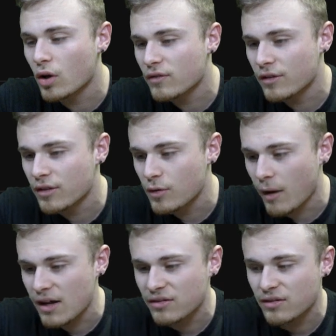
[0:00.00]
over the
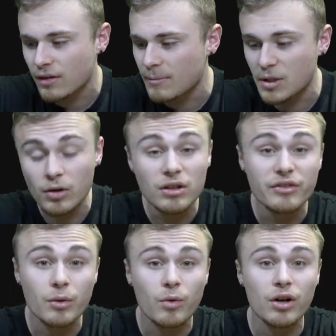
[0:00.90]
US, I mean, all
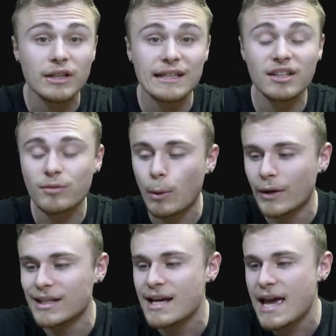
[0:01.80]
over the world at this
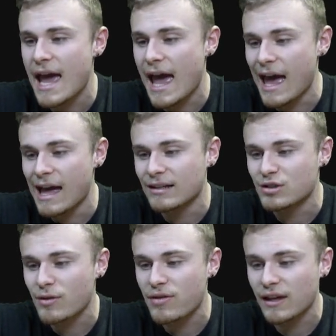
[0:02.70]
point
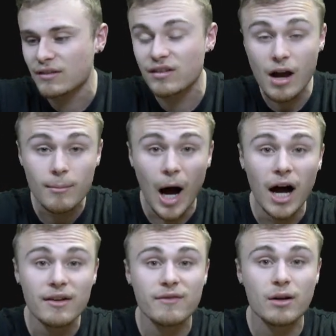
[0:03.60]
and things come
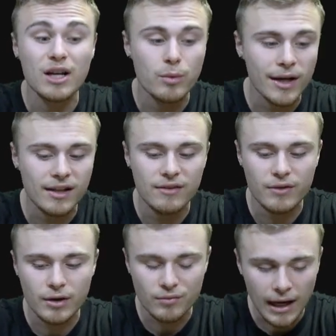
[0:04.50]
on very quickly,
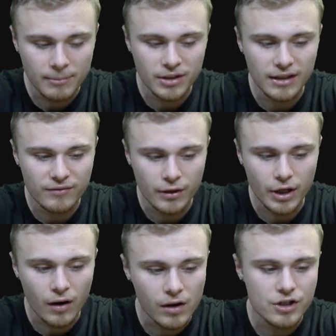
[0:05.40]
very rapidly, and
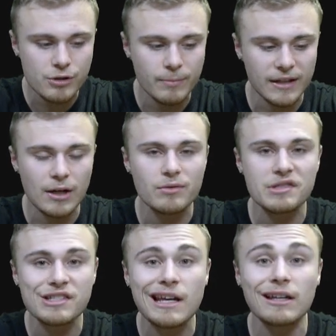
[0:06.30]
very harsh, but they don't
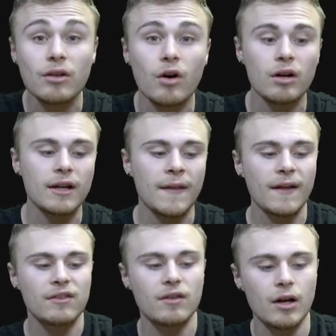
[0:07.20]
stay long. And
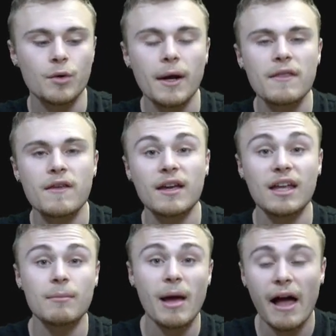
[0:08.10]
that's a great thing
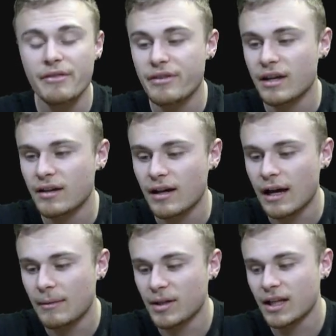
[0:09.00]
and a bad thing.
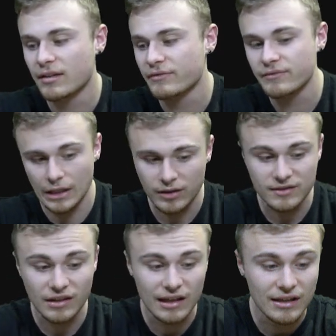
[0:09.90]
Um, a lot of, you
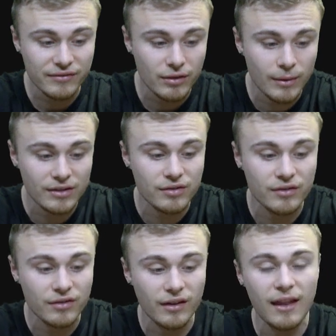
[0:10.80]
could say,
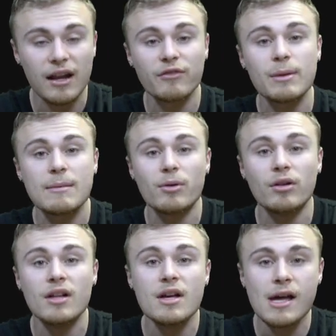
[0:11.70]
influencers, a lot of
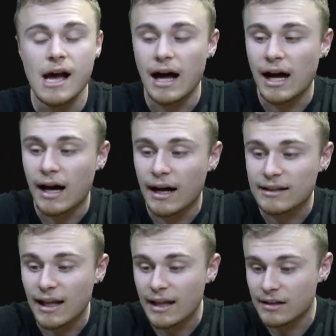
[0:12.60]
people, uh, a
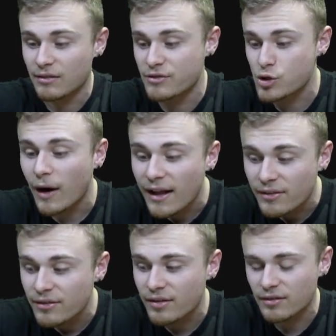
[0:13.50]
lot of
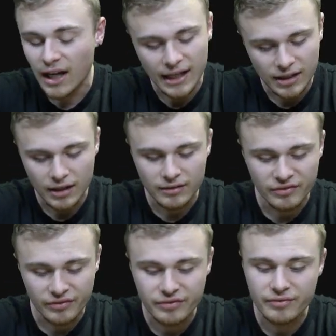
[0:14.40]
trends, a lot
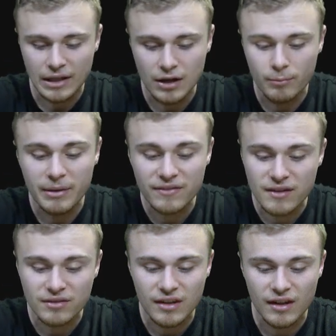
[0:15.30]
of, you know,
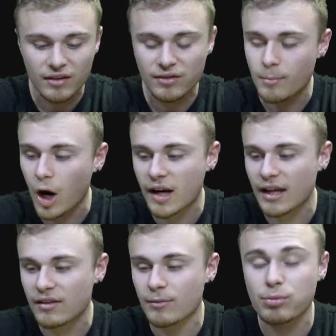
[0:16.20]
businesses,
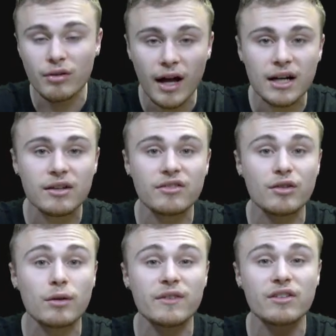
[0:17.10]
markets, products,
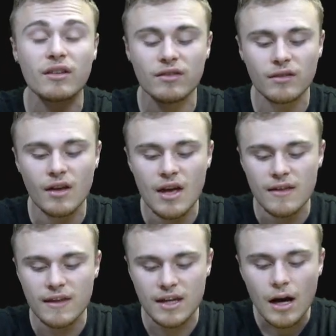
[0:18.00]
services,
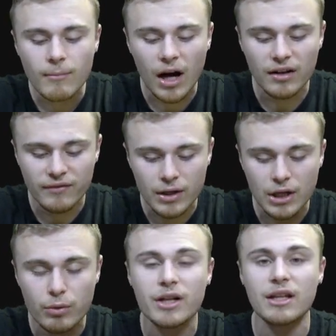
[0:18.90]
they come on
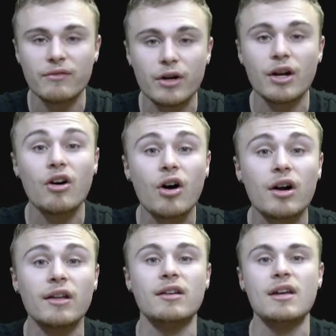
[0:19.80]
very quickly, very
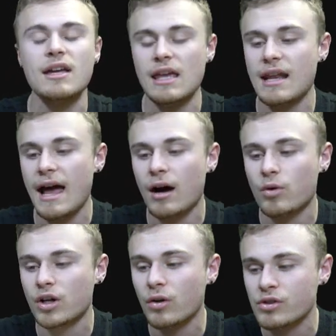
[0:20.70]
hard in
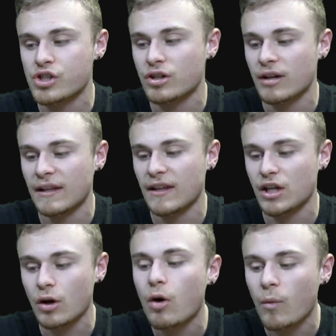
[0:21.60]
our culture, and they
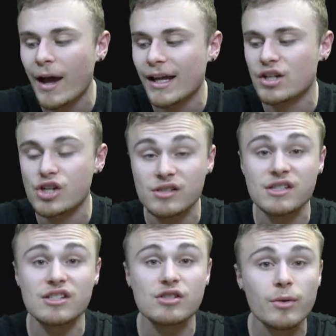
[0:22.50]
go away
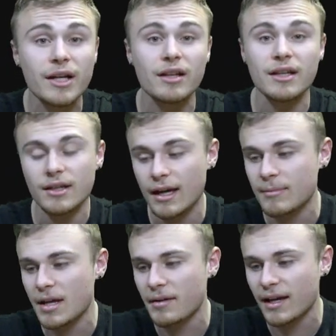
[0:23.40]
just as quickly. I
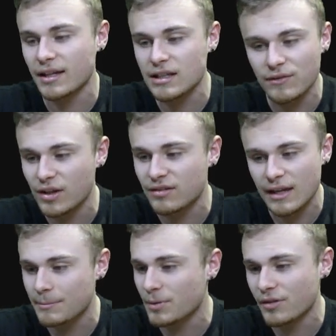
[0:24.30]
mean, I could give you
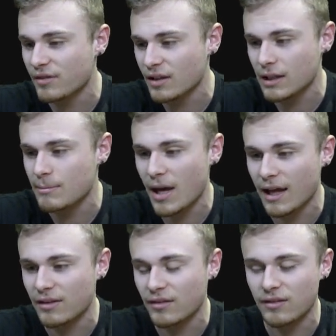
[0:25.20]
examples Silly
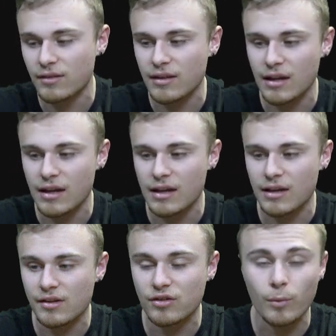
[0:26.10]
Bandz,
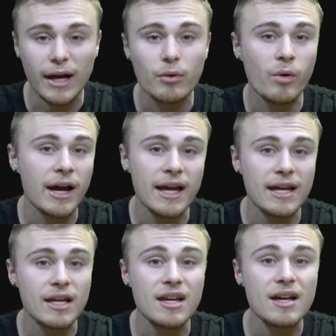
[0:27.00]
the
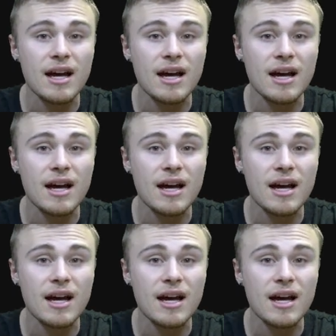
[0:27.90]
Swagway